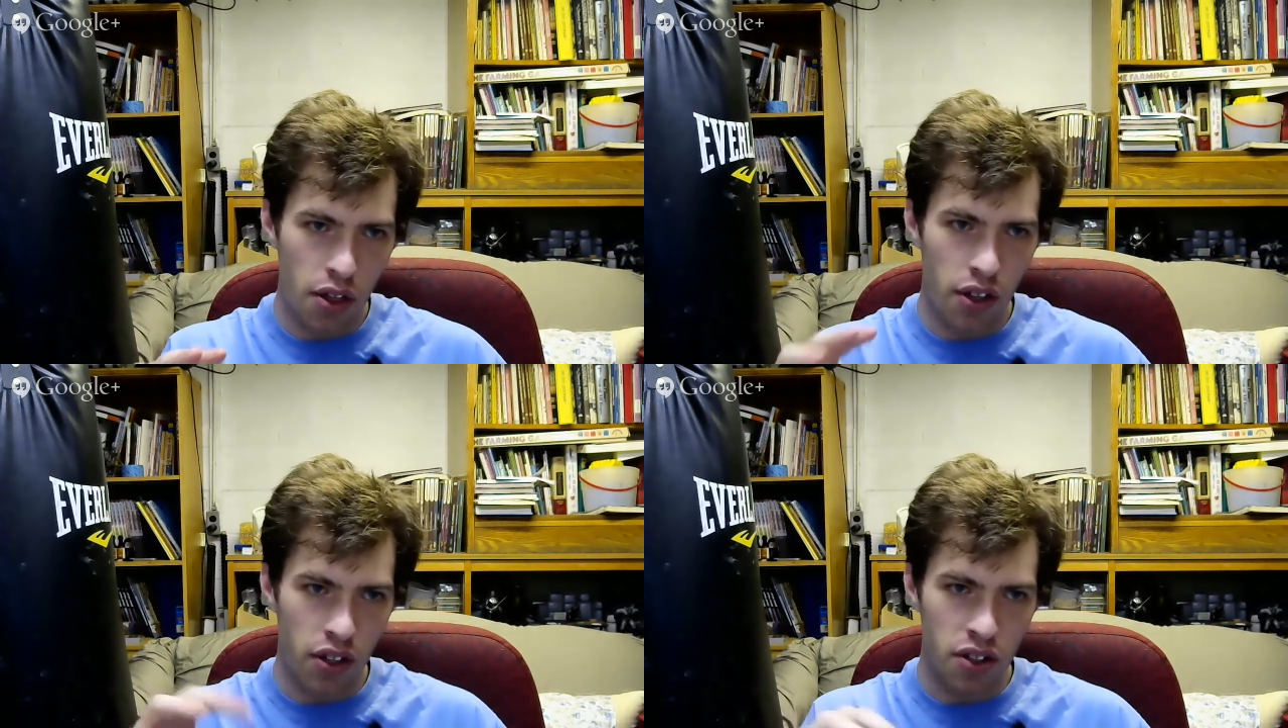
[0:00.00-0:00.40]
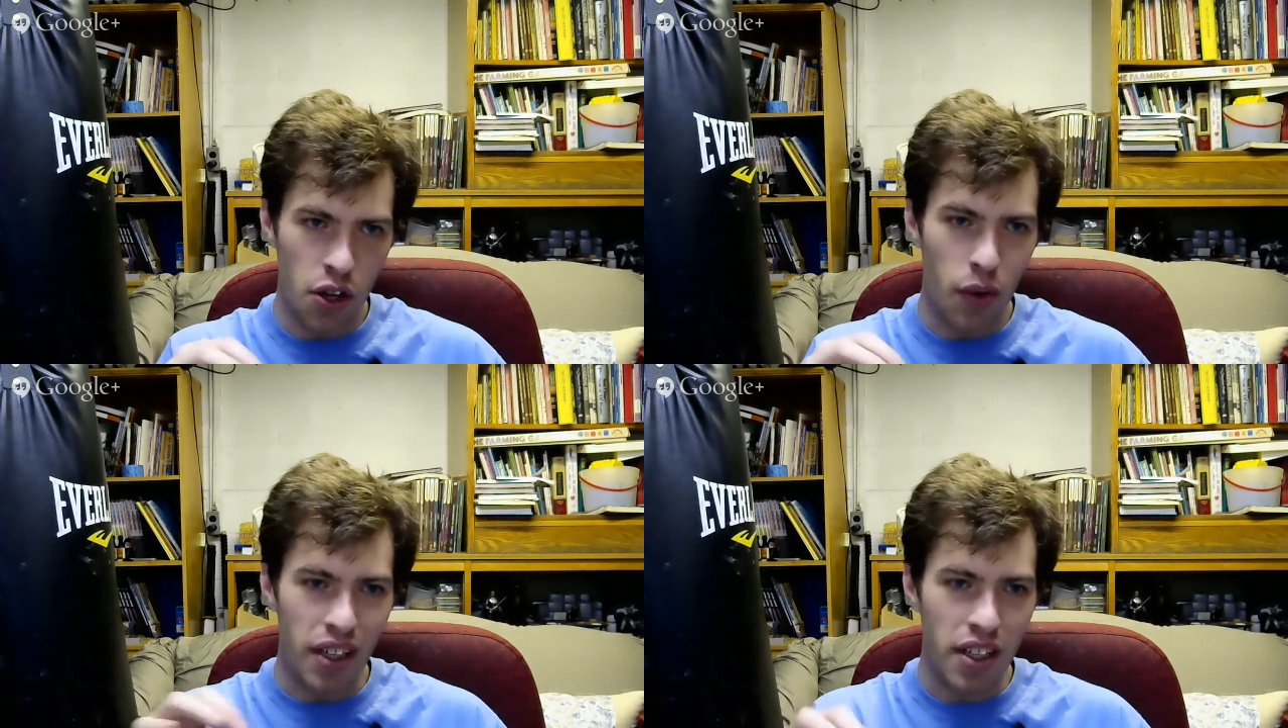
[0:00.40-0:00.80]
there's
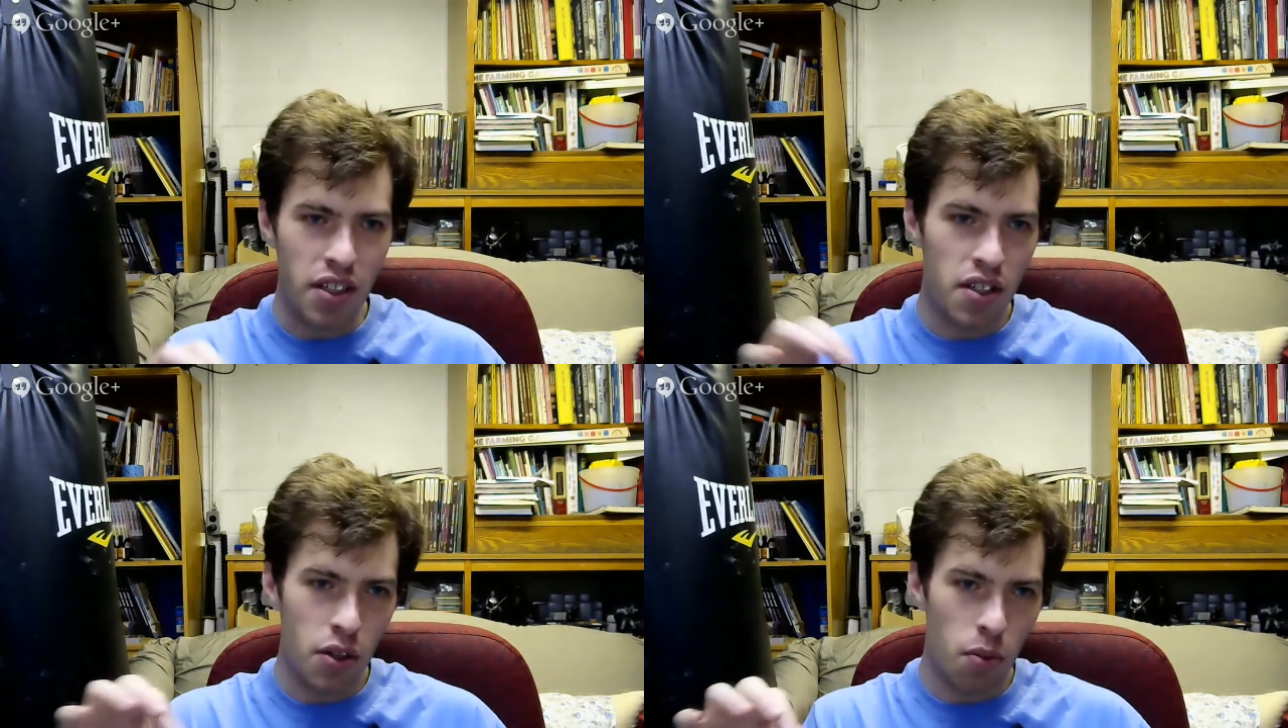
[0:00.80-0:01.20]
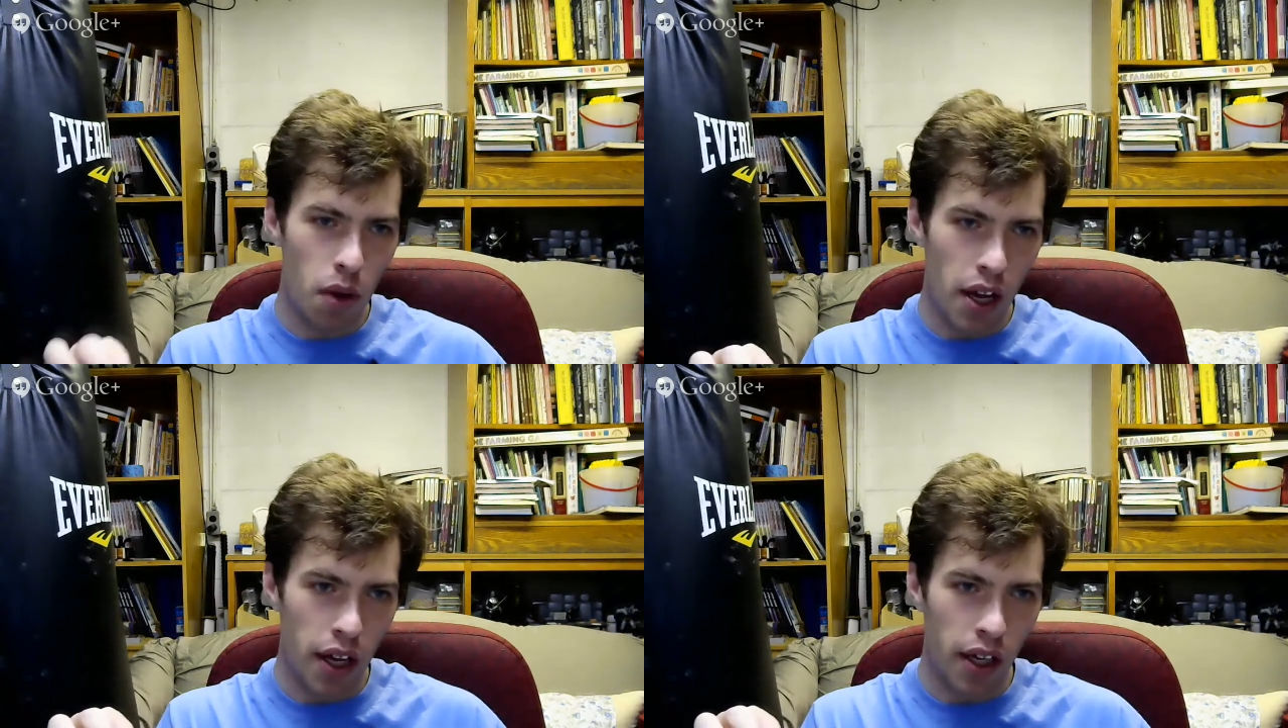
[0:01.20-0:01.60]
no easy
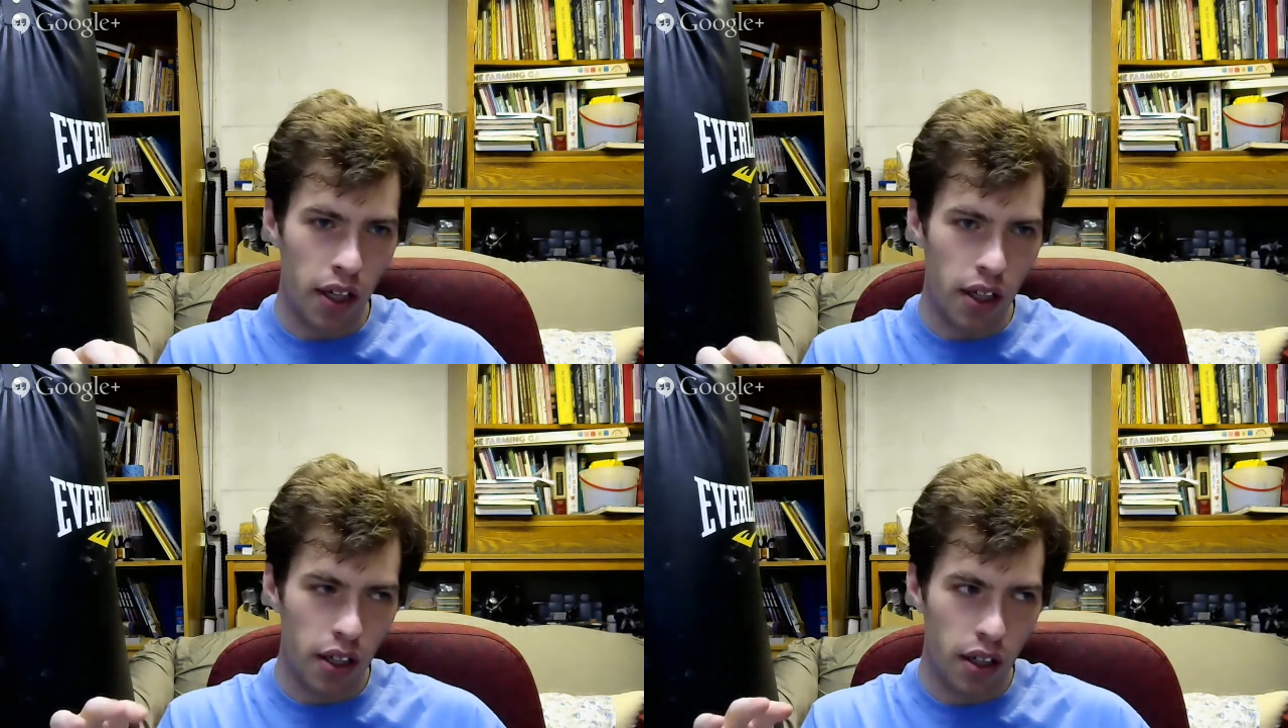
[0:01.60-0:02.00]
way